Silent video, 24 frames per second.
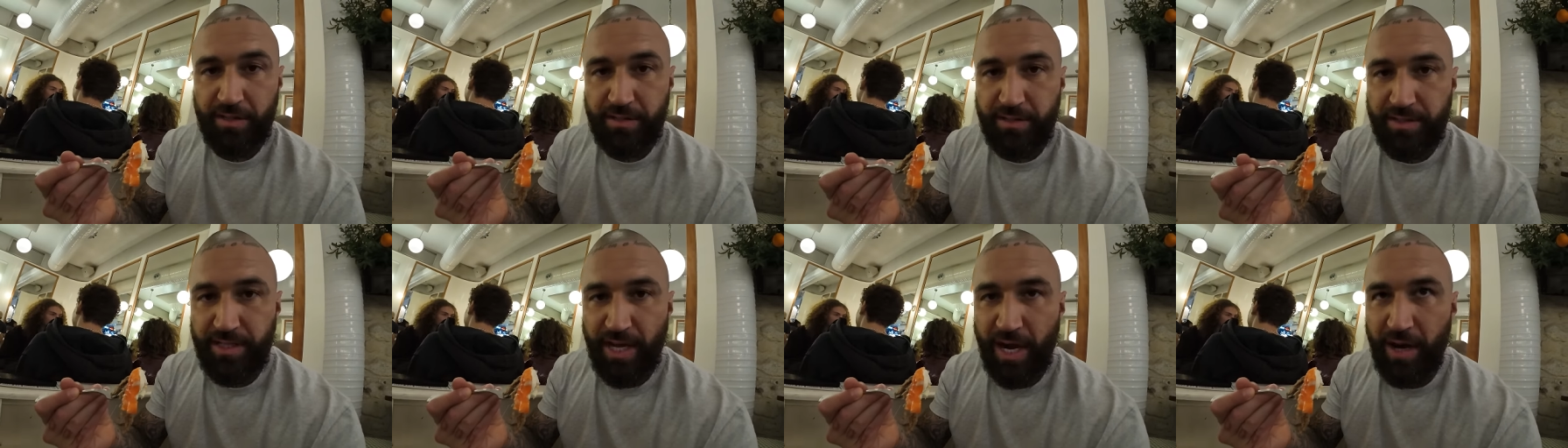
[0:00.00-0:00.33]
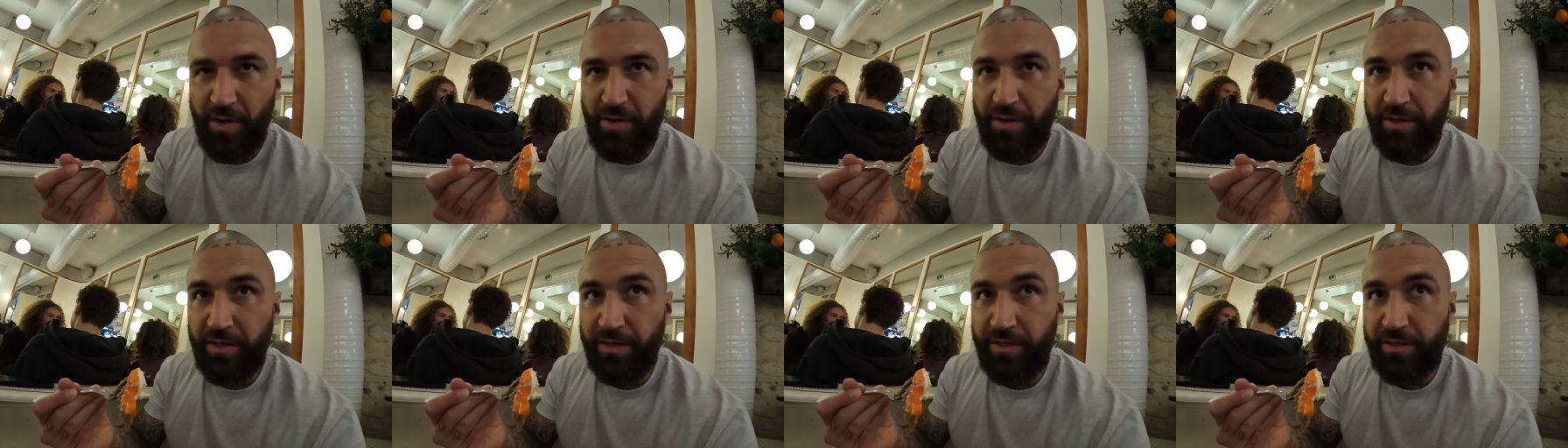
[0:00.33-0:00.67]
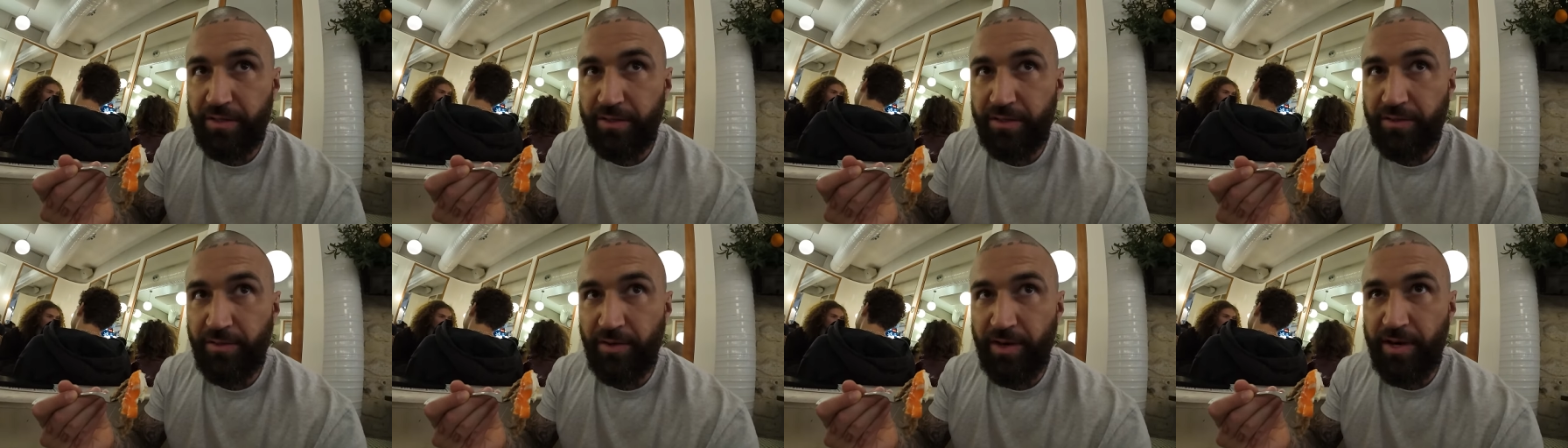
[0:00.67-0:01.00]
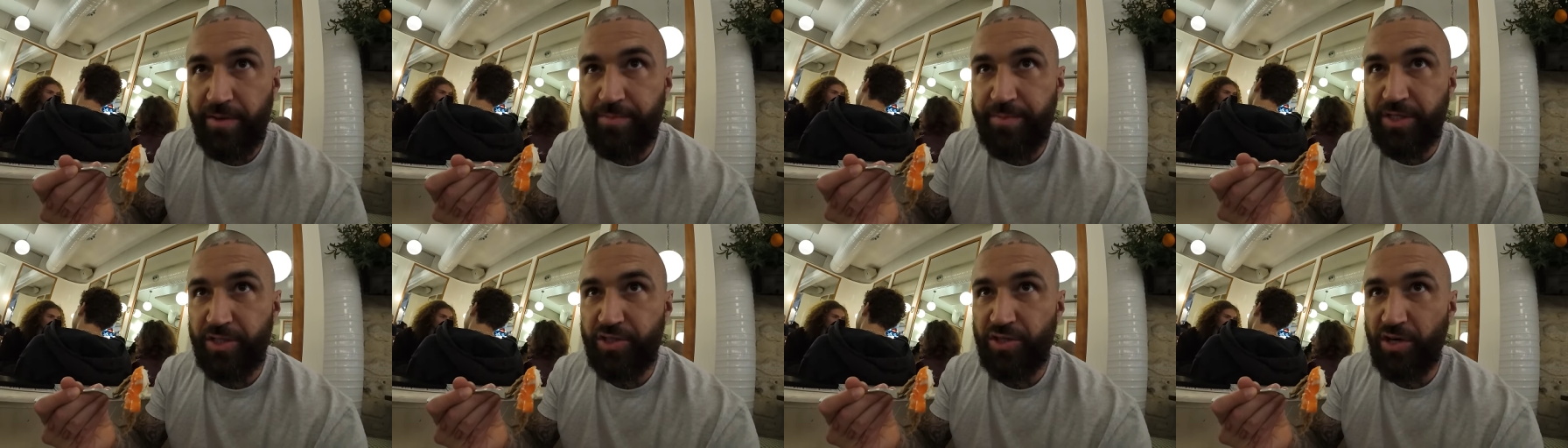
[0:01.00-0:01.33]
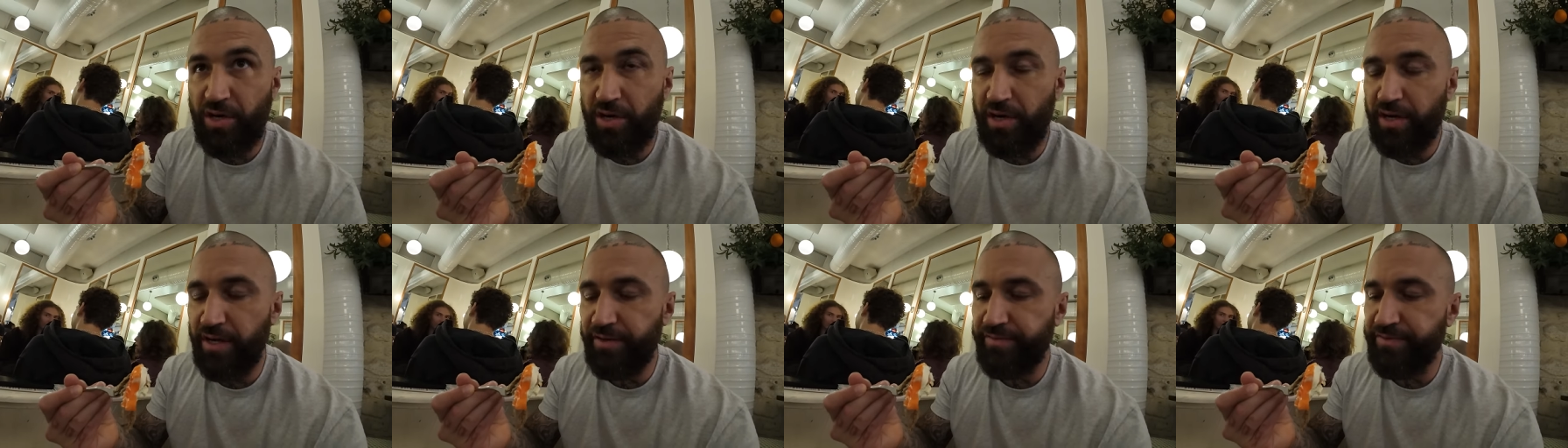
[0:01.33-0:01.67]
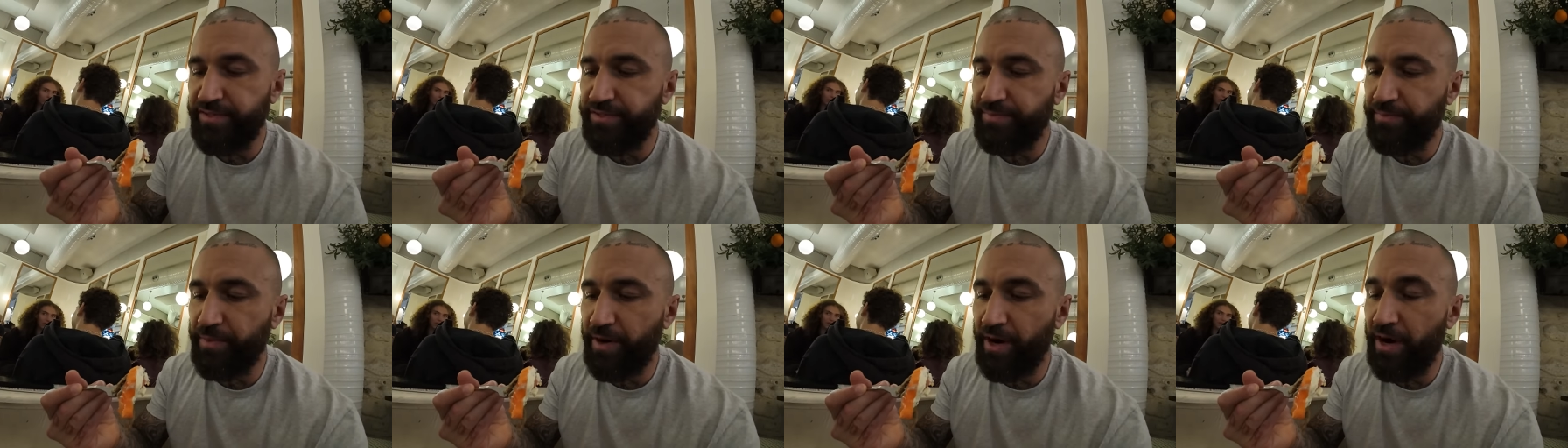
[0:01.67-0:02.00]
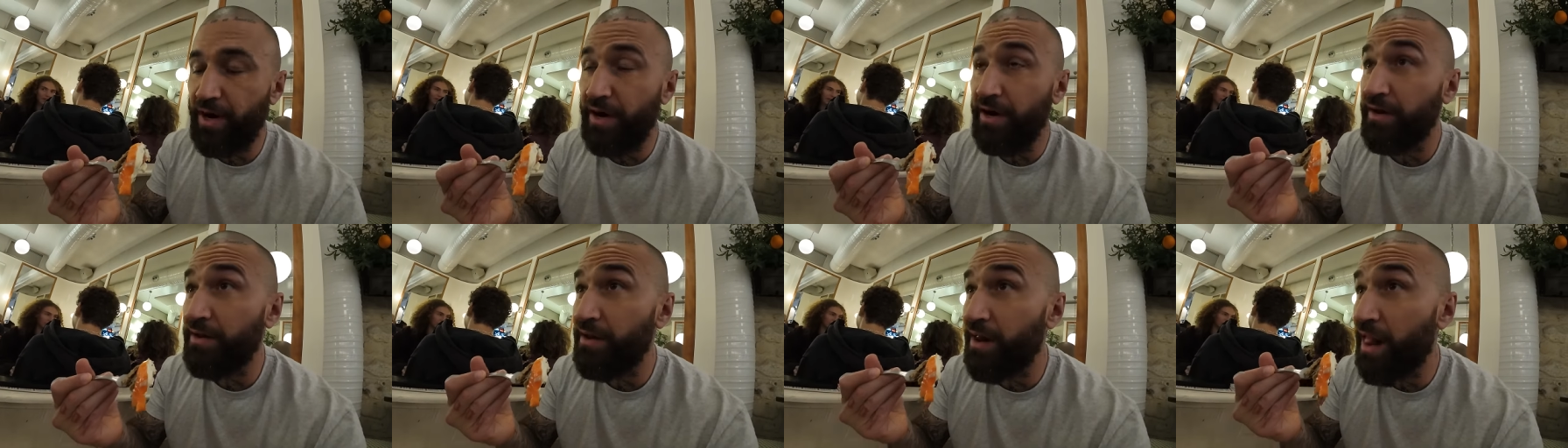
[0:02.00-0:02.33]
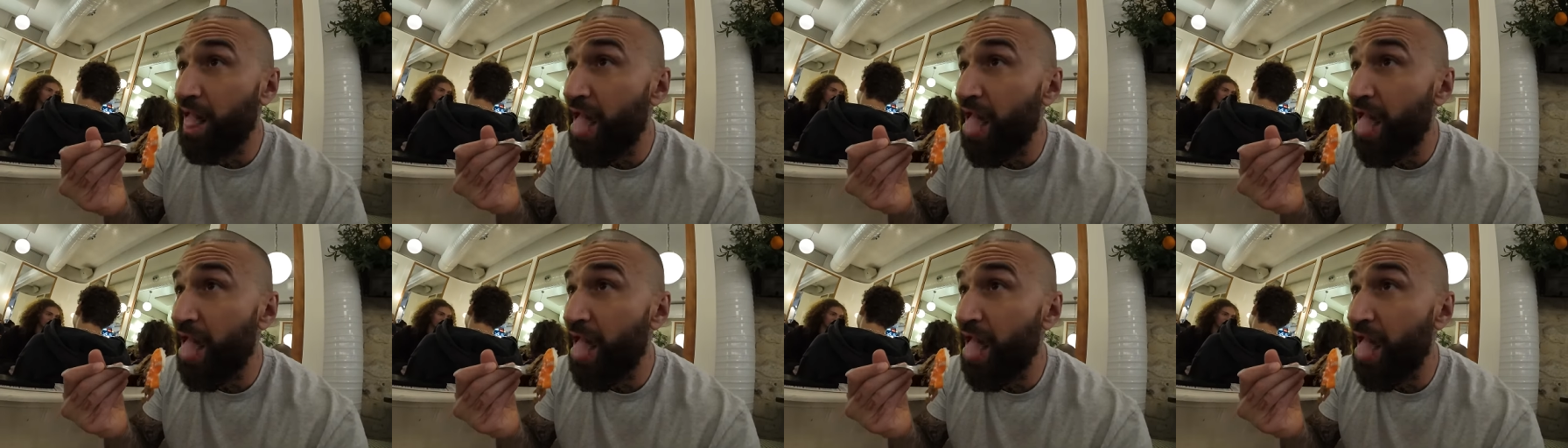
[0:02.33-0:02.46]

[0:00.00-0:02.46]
sour cream and chives, bro.